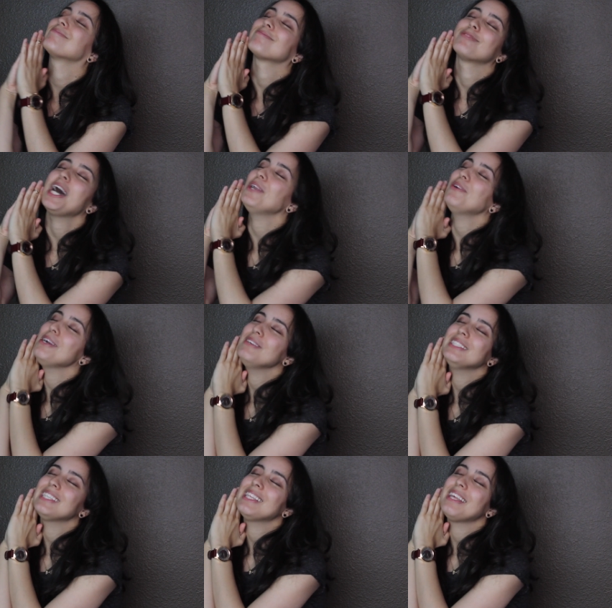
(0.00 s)
Why do I
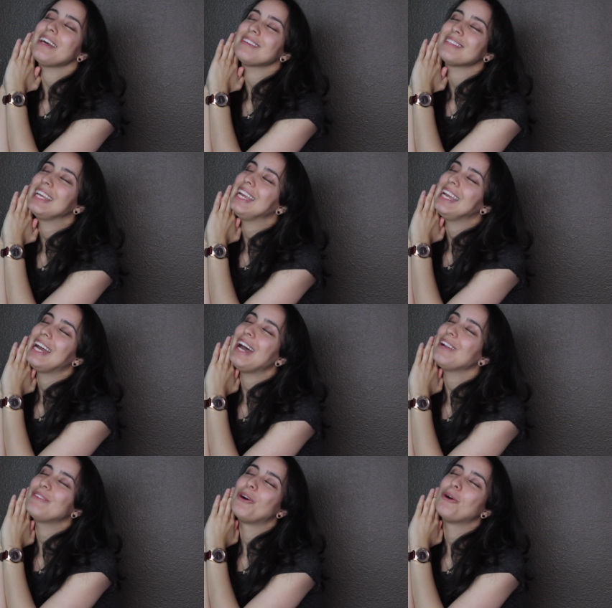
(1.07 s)
always say that? I
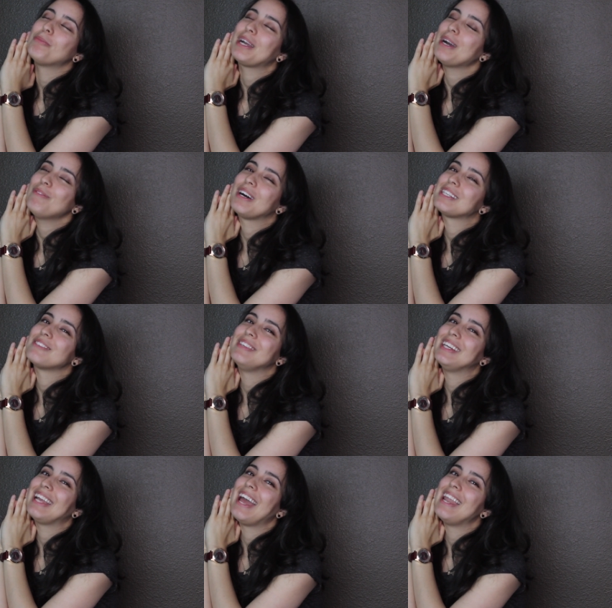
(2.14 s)
don't know, but come watch me
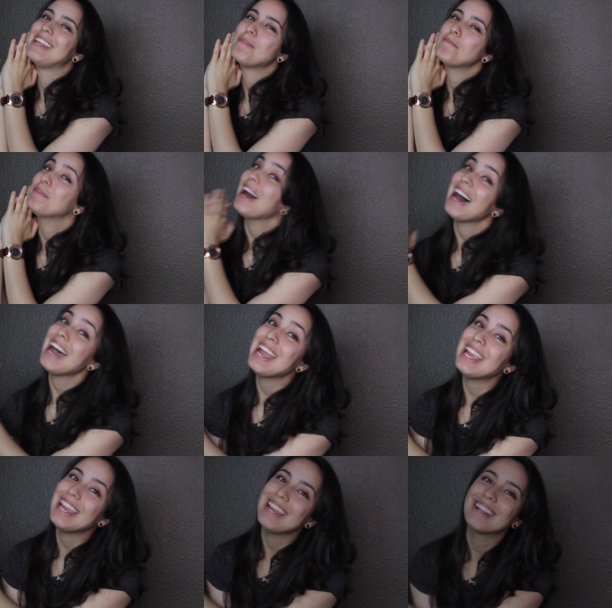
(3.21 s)
again.
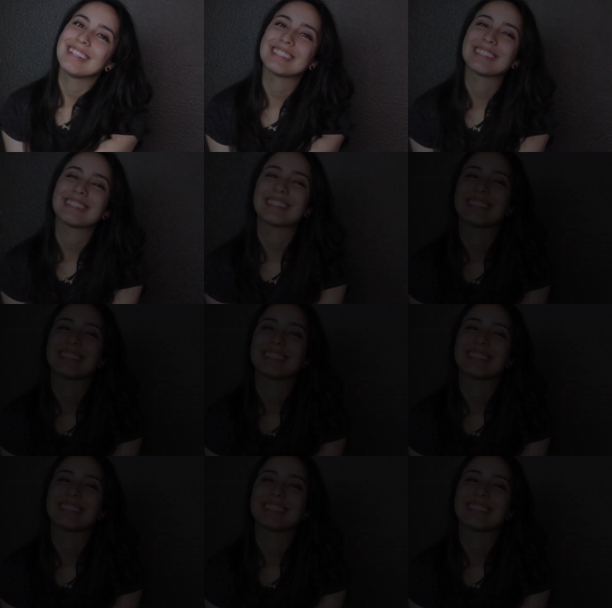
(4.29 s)
Bye!